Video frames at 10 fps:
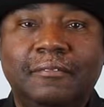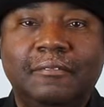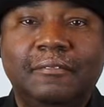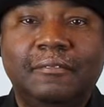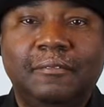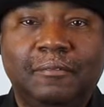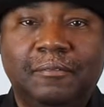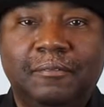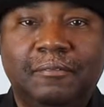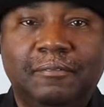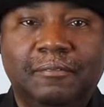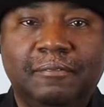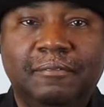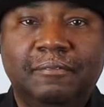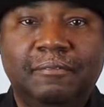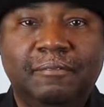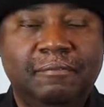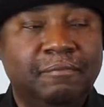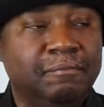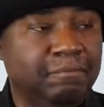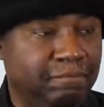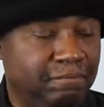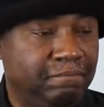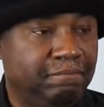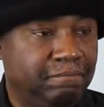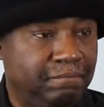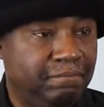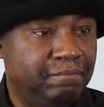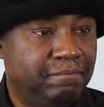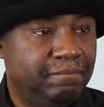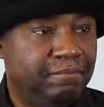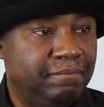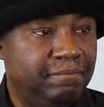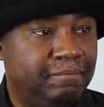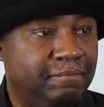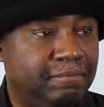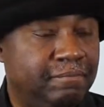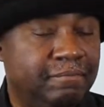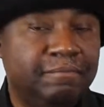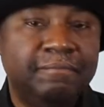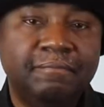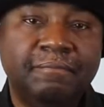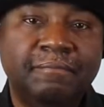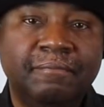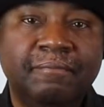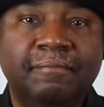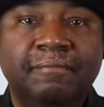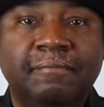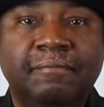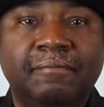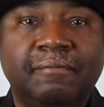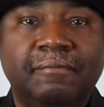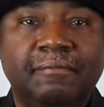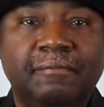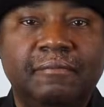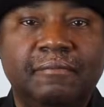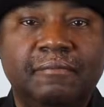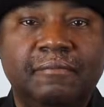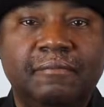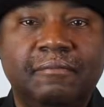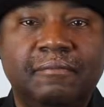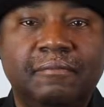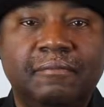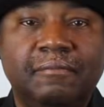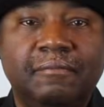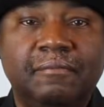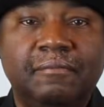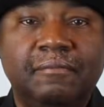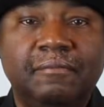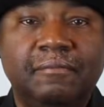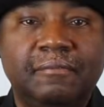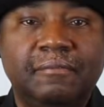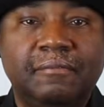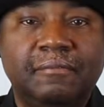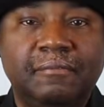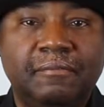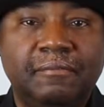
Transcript: The person shown says nothing.